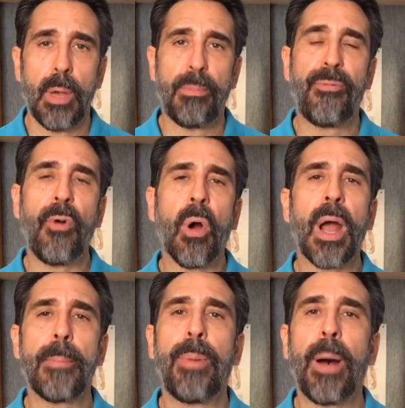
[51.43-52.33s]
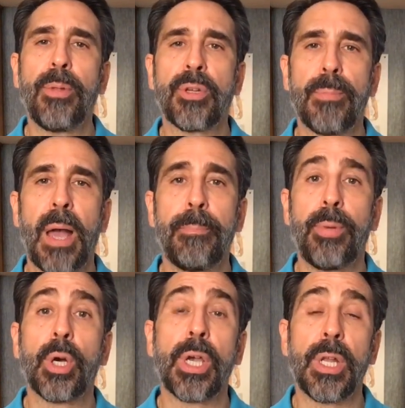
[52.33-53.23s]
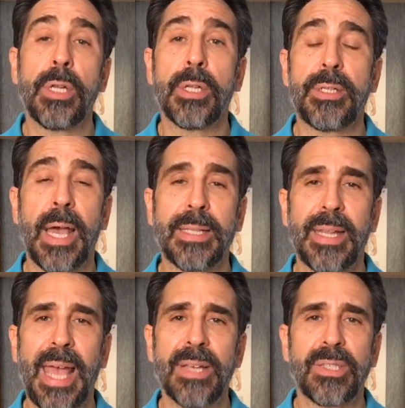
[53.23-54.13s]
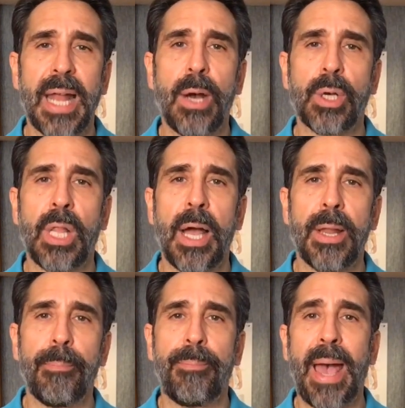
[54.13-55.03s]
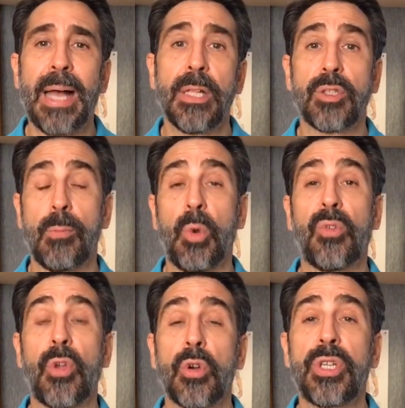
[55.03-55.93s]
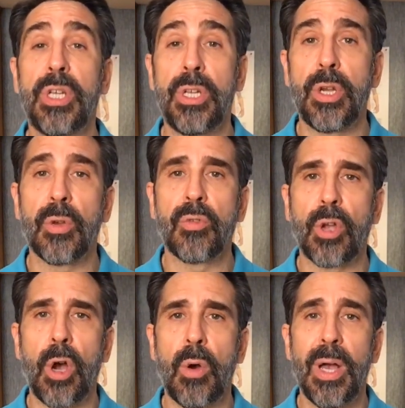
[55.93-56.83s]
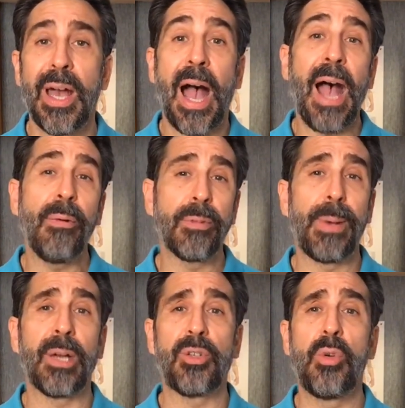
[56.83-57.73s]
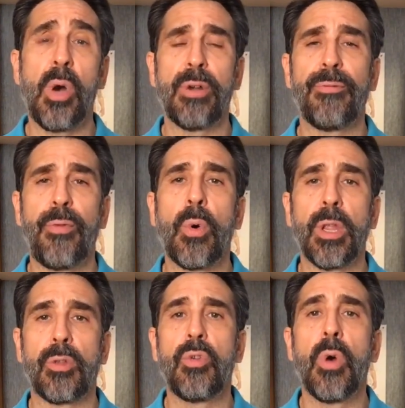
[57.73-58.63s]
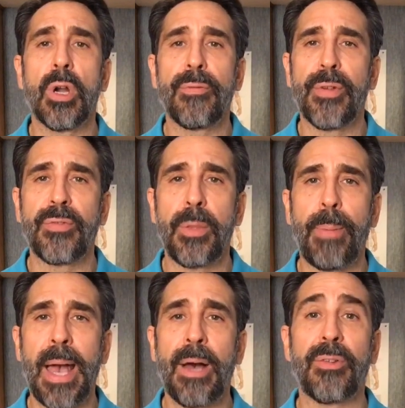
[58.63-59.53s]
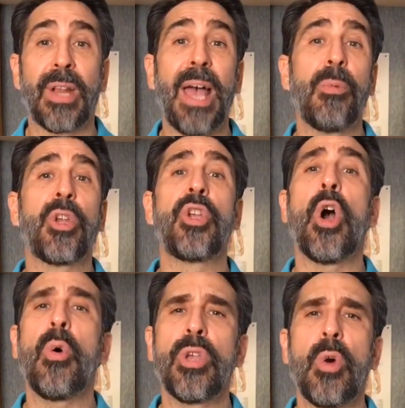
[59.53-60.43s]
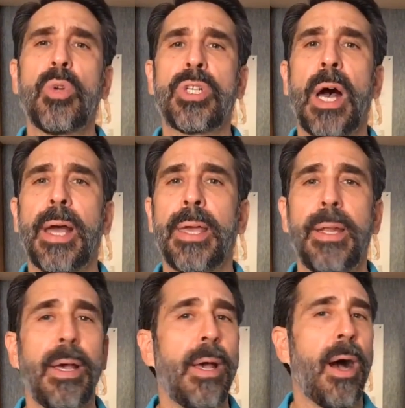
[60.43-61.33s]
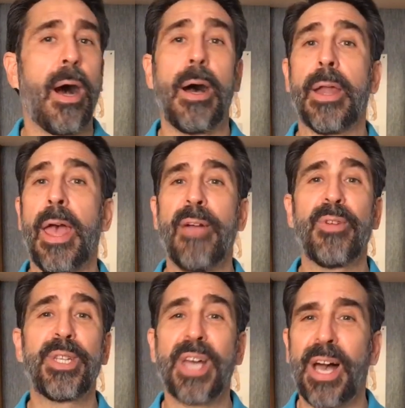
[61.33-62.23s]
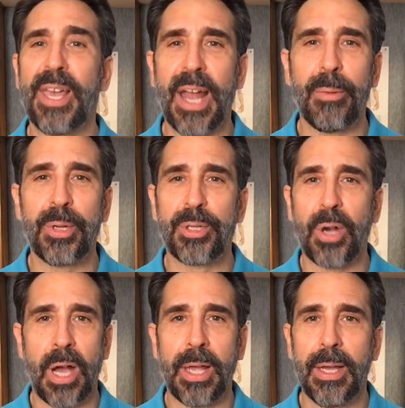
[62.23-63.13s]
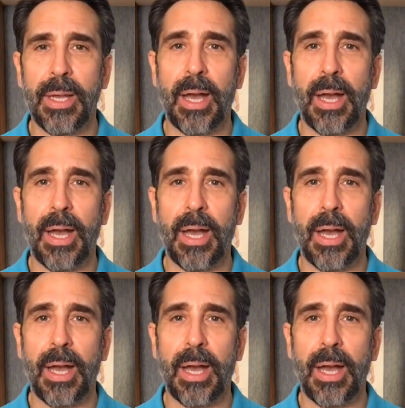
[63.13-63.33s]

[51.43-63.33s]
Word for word: Before I published my book, An Undetected Acid Alkaline Imbalance, almost 13 years ago, I was about 240 to 250 pounds, and I would yo-yo diet on every diet I would try.